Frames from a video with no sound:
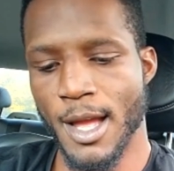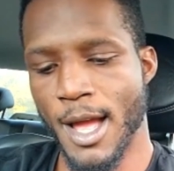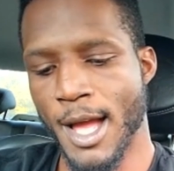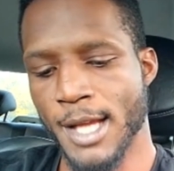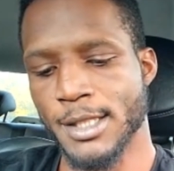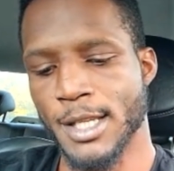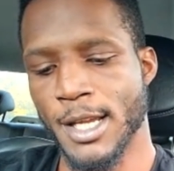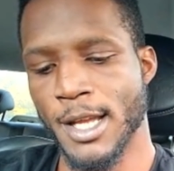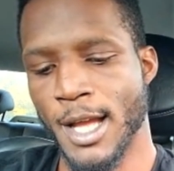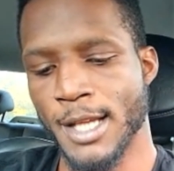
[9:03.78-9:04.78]
I
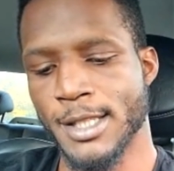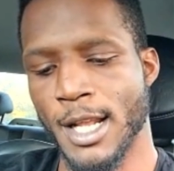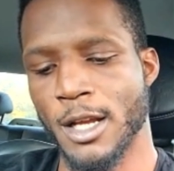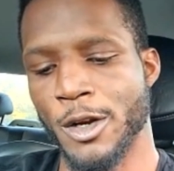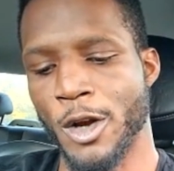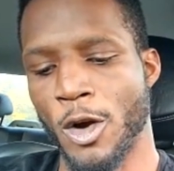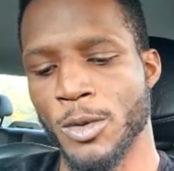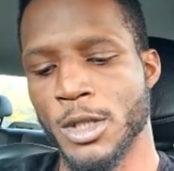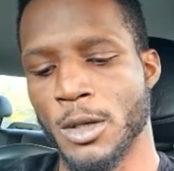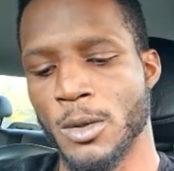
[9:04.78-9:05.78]
say like a
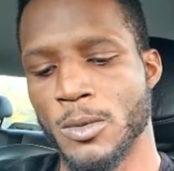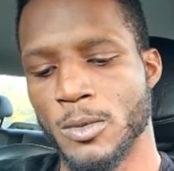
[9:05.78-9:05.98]
Naruto,